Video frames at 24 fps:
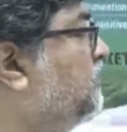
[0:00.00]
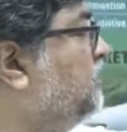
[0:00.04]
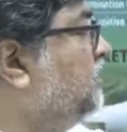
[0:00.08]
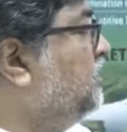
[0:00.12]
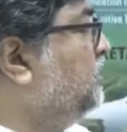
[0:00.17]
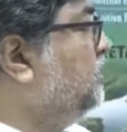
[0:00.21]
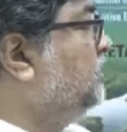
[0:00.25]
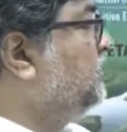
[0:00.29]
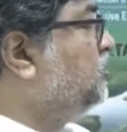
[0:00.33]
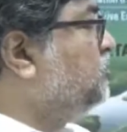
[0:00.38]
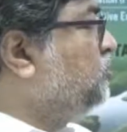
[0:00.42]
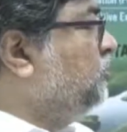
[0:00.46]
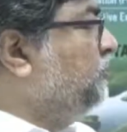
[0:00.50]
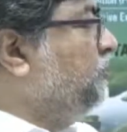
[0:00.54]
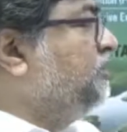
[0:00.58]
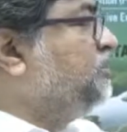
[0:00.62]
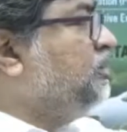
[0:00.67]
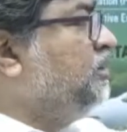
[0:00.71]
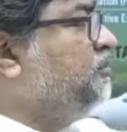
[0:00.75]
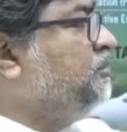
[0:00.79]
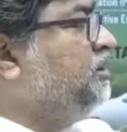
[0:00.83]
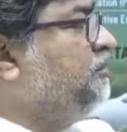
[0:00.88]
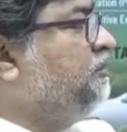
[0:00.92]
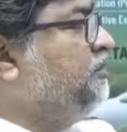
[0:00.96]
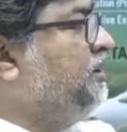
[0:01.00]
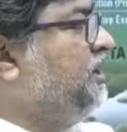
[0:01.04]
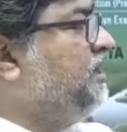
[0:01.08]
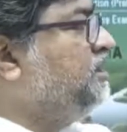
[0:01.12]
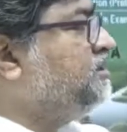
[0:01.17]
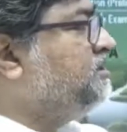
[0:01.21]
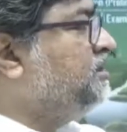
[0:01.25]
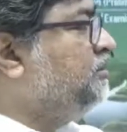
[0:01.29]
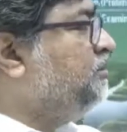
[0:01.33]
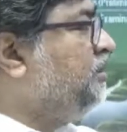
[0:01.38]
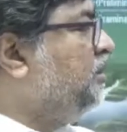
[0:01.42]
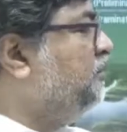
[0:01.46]
So which of the pairs
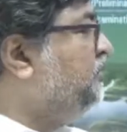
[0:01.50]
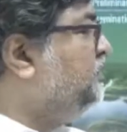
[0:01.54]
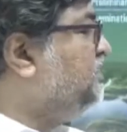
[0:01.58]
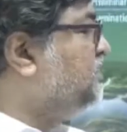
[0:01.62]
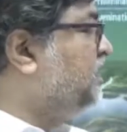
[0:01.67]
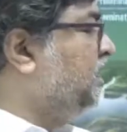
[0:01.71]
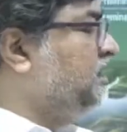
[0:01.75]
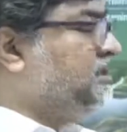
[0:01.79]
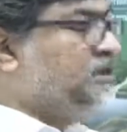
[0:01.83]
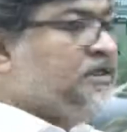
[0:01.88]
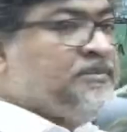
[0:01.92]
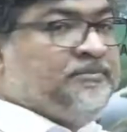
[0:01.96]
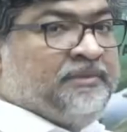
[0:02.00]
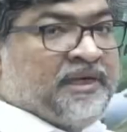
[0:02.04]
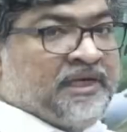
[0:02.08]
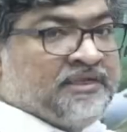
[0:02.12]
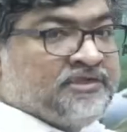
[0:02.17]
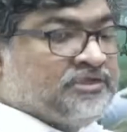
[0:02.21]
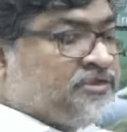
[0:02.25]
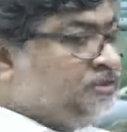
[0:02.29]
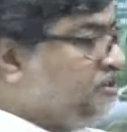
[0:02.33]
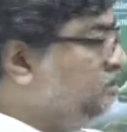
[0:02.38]
above is correctly matched?